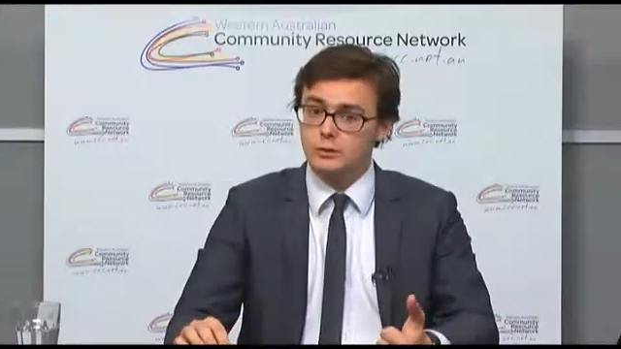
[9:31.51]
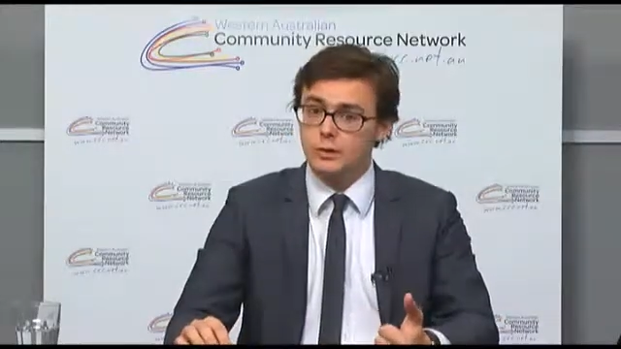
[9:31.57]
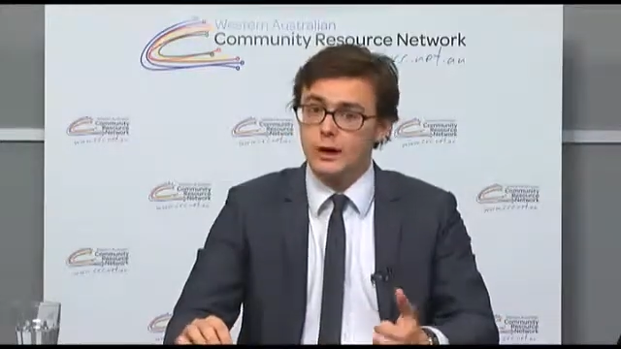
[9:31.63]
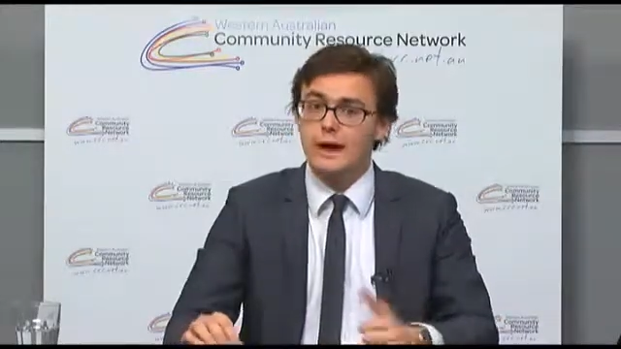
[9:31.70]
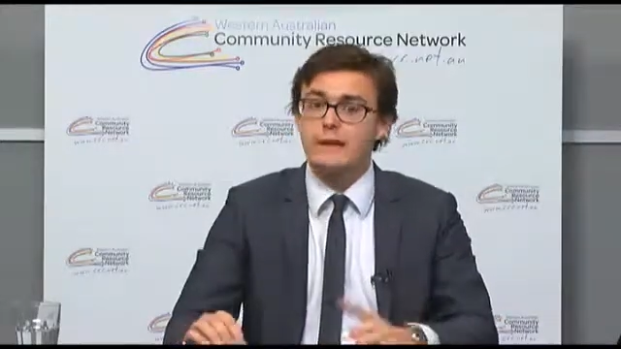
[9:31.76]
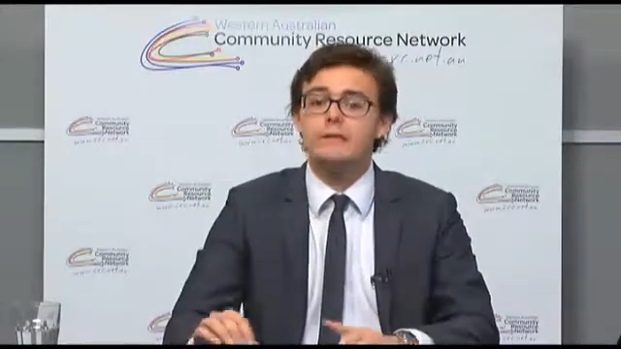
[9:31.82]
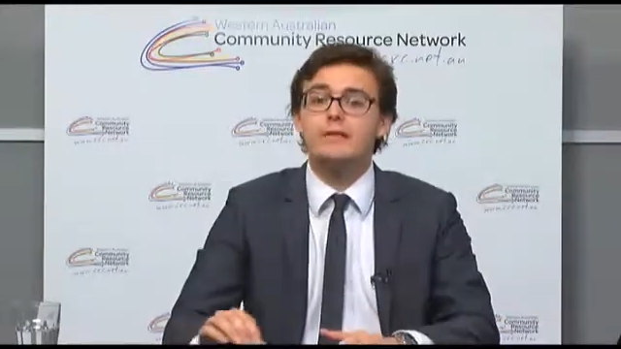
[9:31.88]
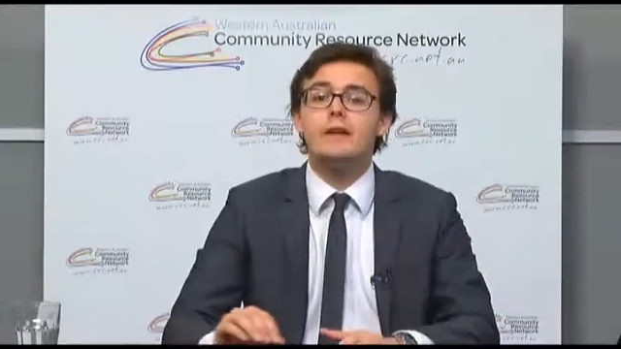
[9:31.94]
or
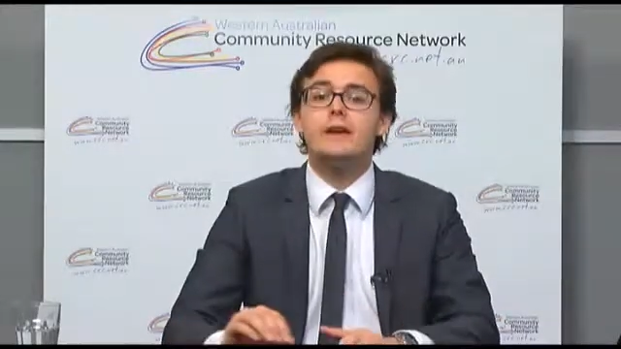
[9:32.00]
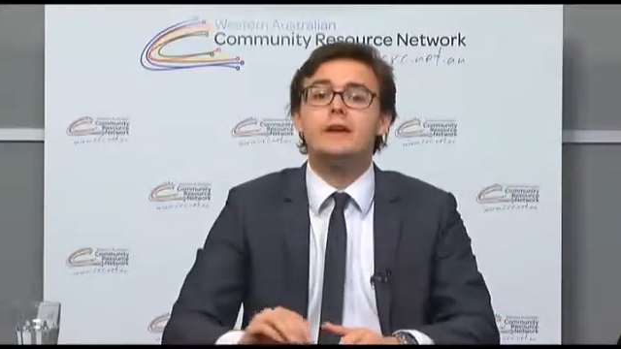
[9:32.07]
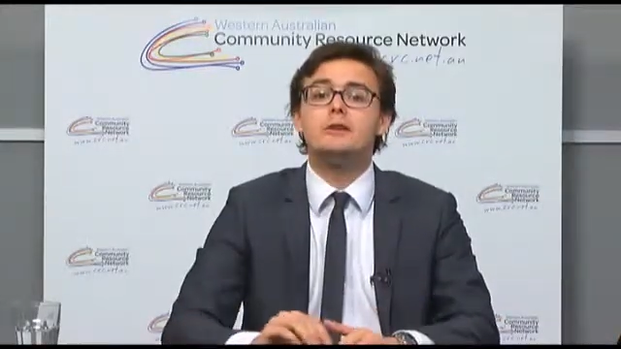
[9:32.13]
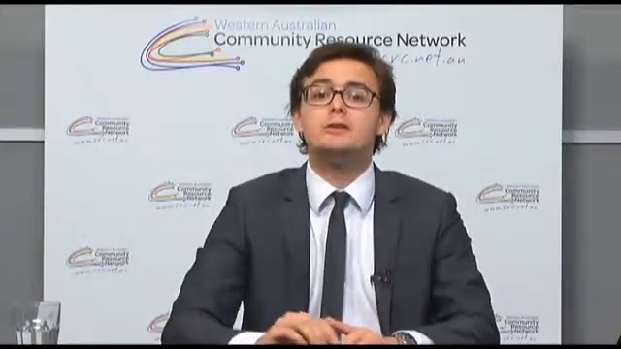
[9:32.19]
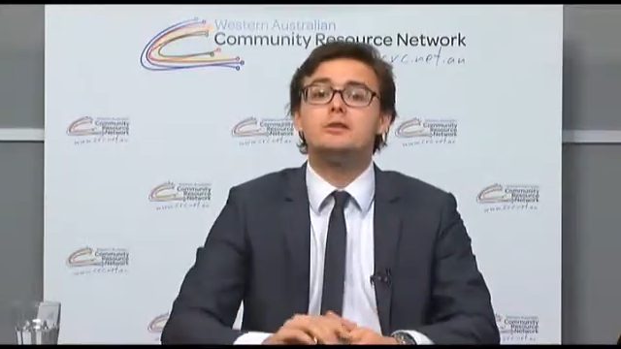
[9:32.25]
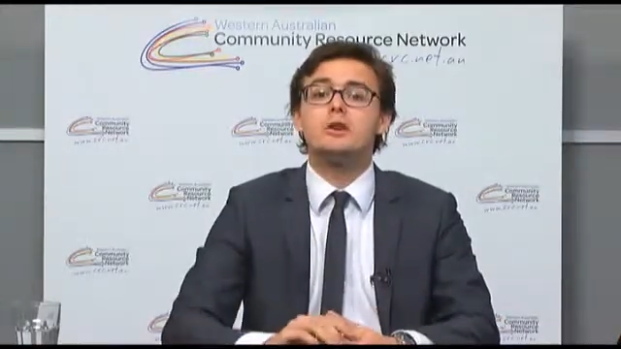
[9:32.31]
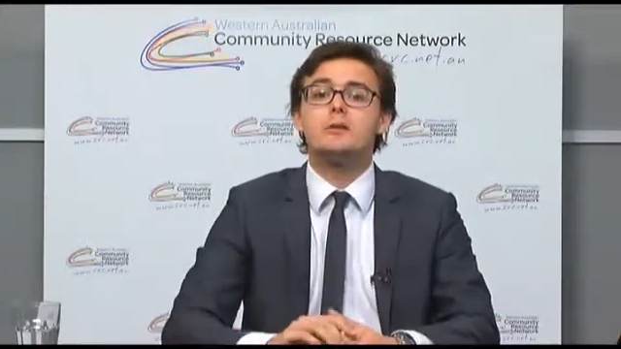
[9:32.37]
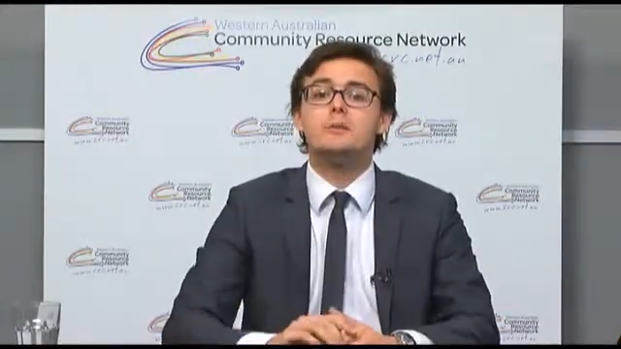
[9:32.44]
have their
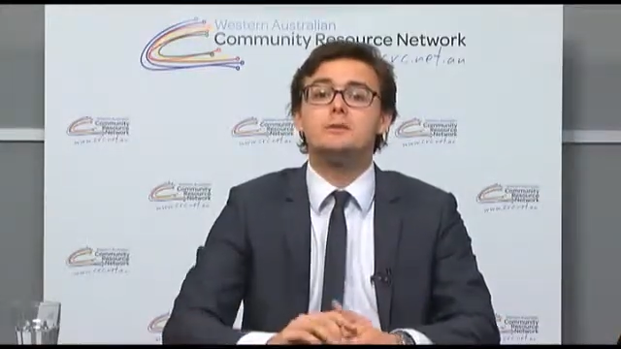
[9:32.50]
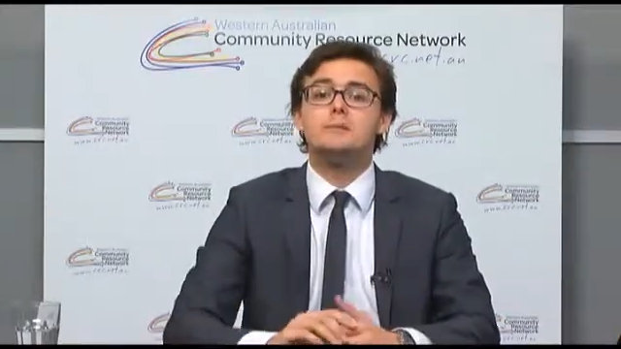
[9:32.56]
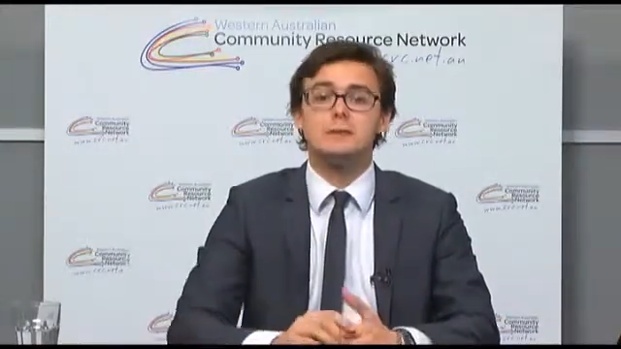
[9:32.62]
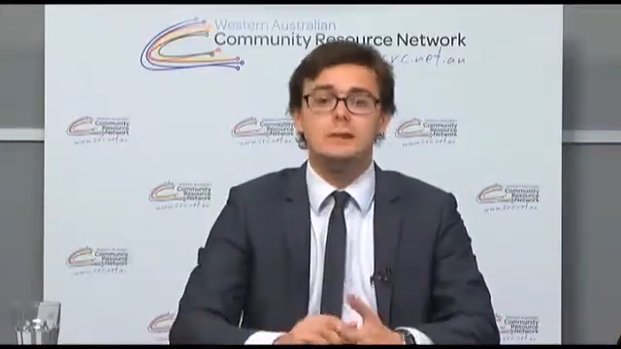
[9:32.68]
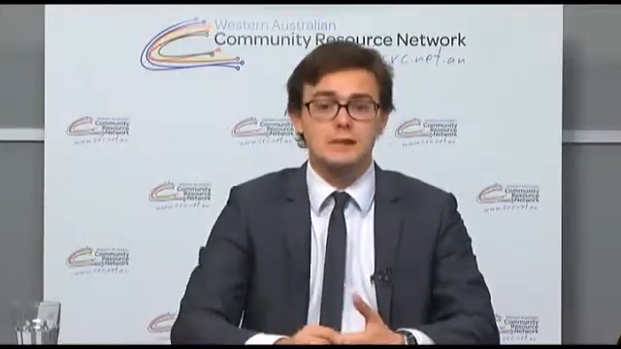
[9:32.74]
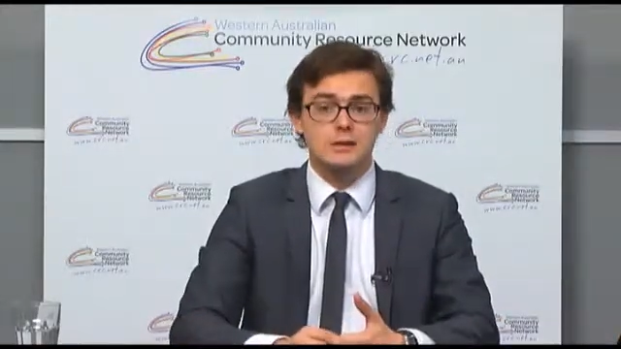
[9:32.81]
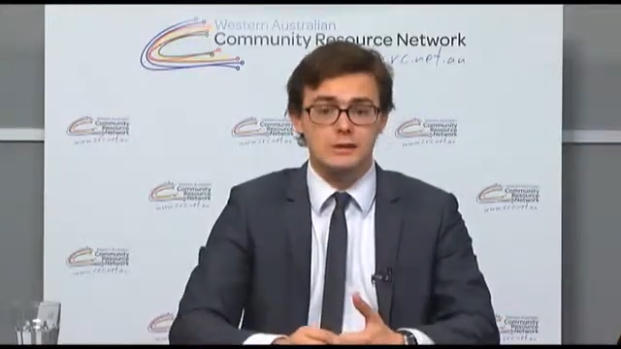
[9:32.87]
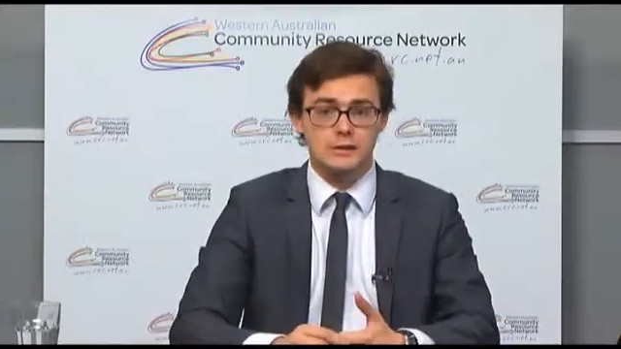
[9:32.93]
job
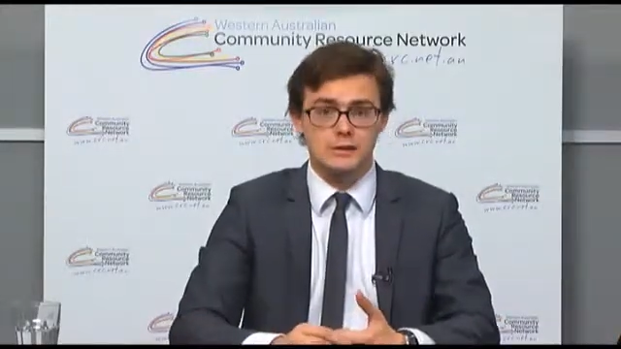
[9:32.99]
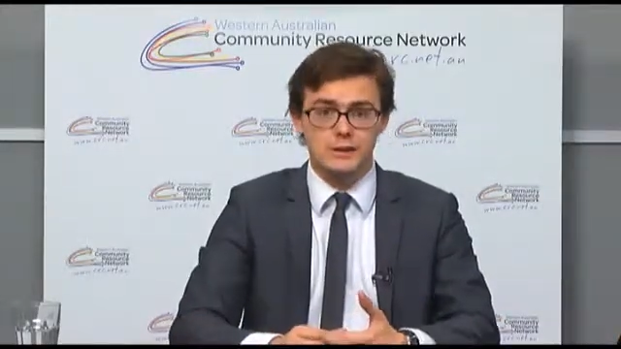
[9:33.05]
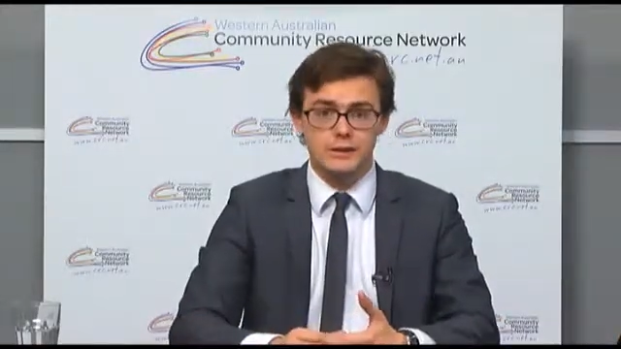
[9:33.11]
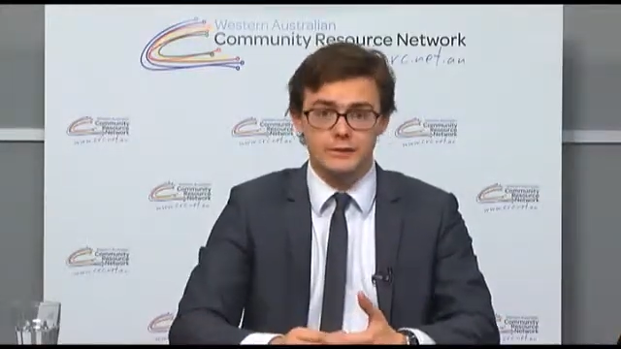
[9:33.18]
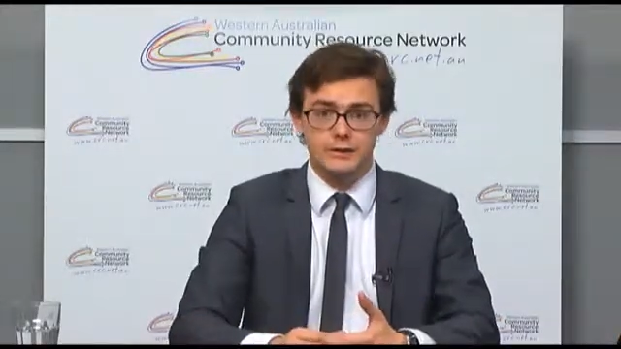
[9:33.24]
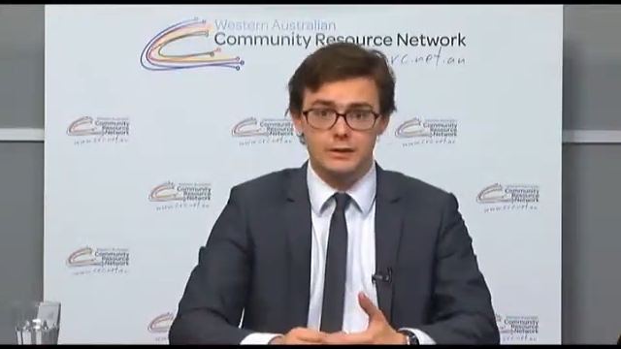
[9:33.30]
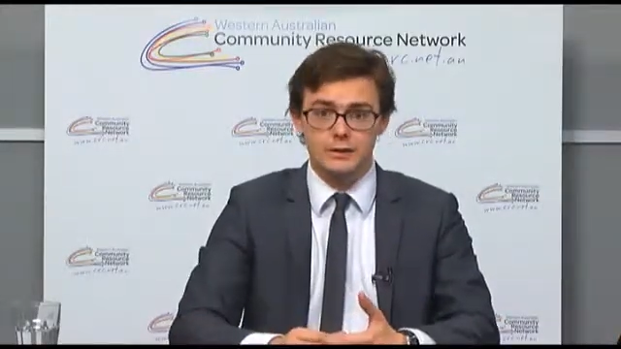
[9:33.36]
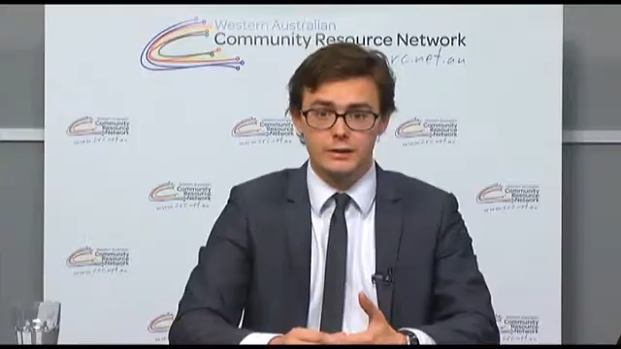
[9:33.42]

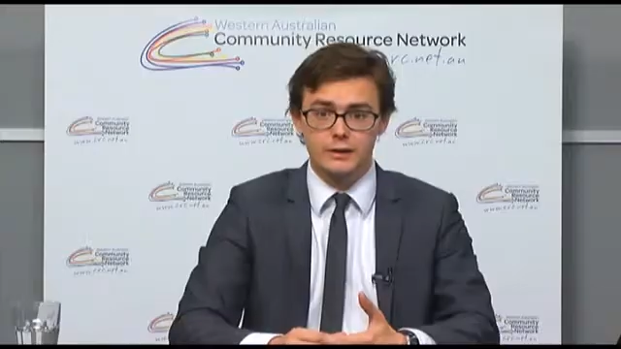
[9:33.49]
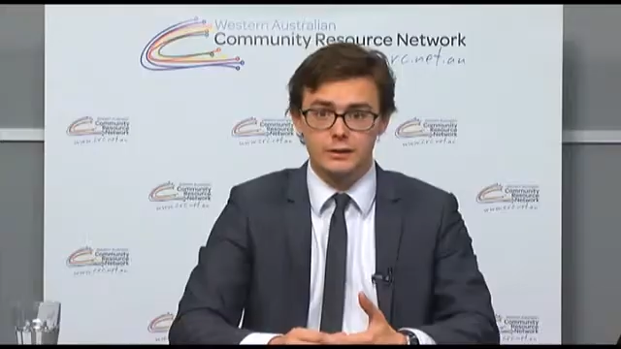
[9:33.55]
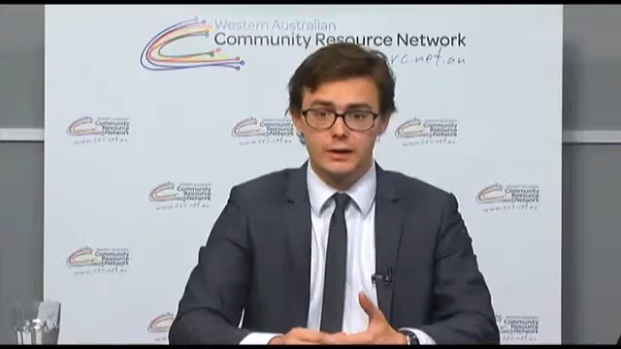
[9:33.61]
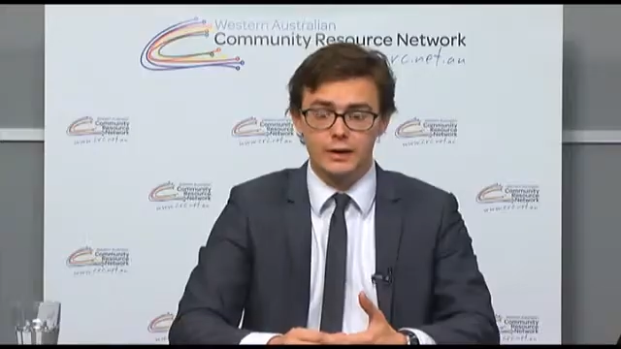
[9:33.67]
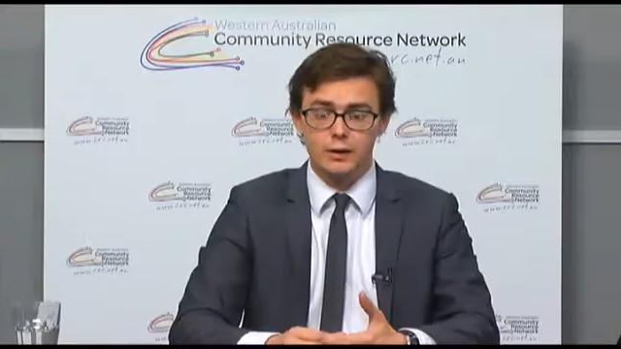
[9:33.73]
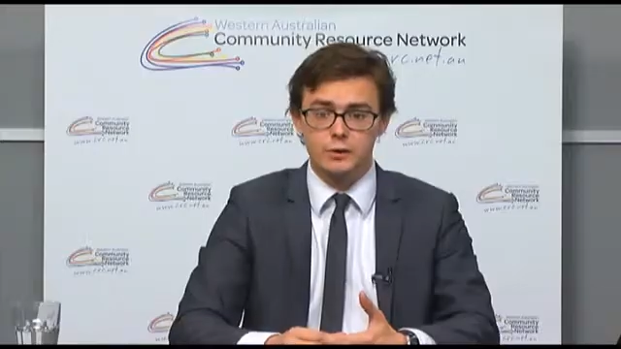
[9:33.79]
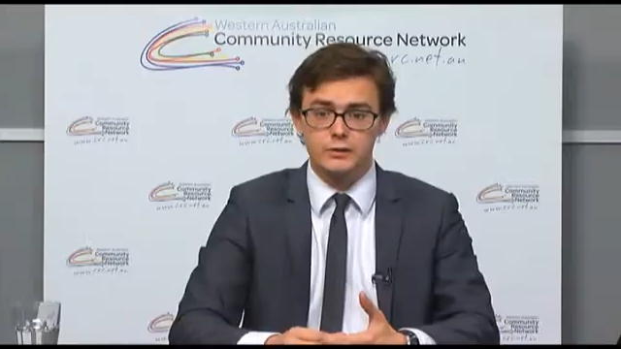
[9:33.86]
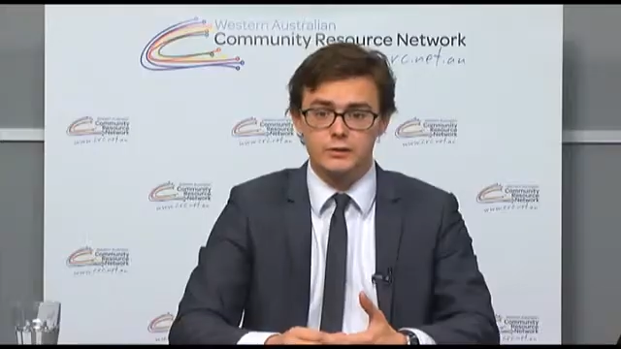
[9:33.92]
significantly
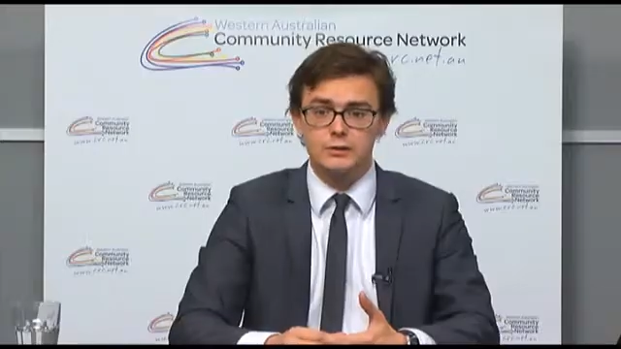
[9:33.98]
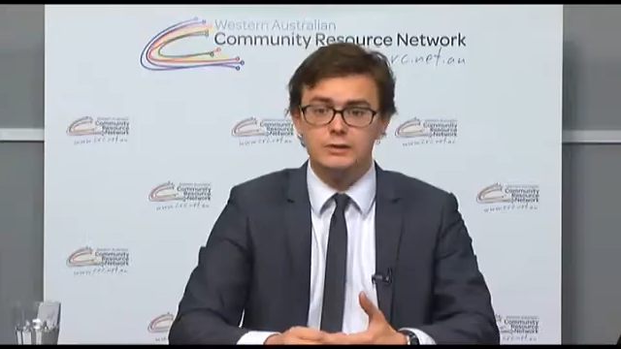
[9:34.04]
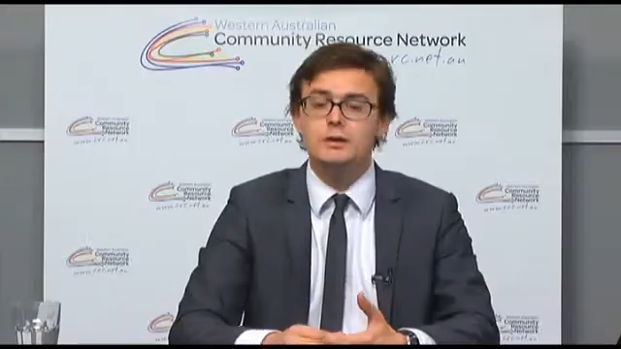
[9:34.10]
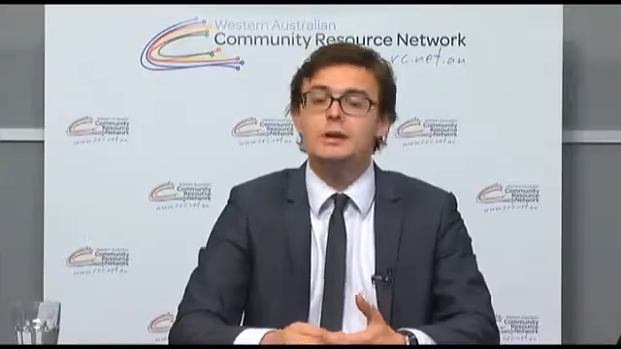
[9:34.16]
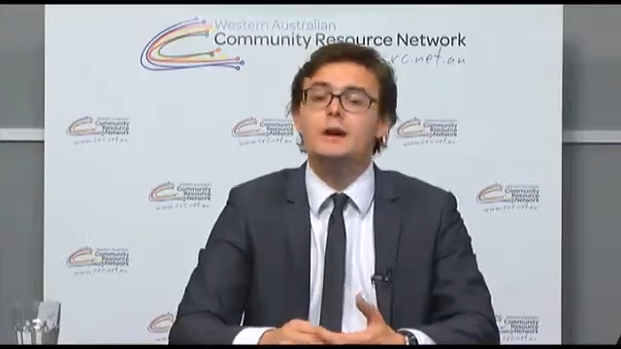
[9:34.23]
altered,